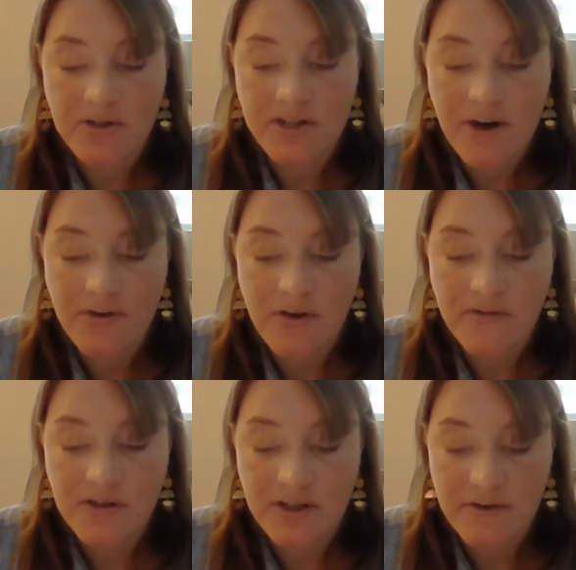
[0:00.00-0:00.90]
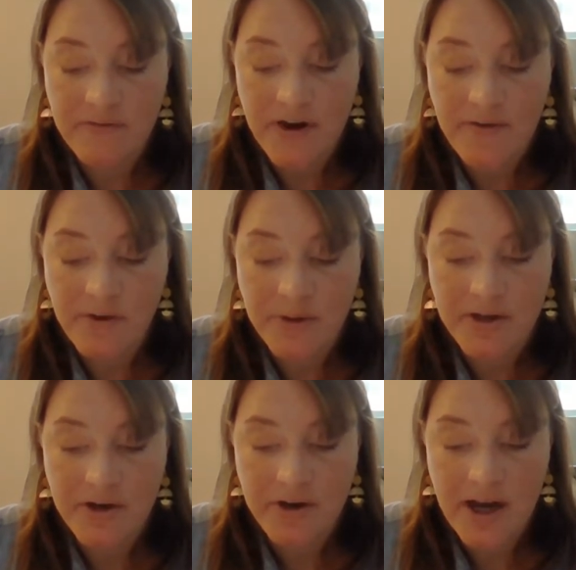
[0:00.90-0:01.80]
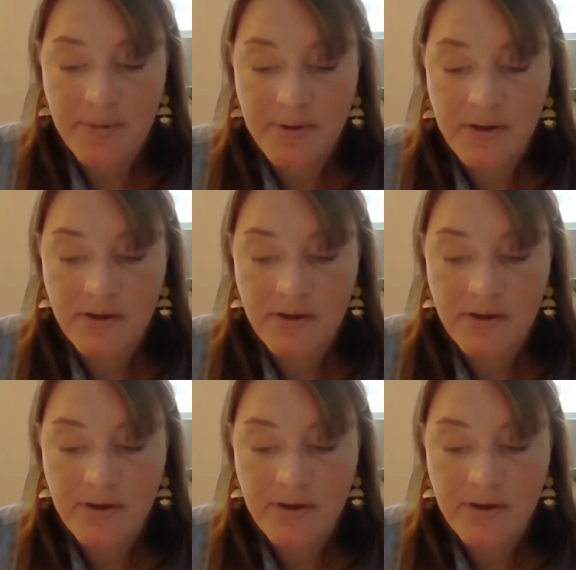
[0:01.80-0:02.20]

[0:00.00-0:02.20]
shouting over the din for everyone to hurry up.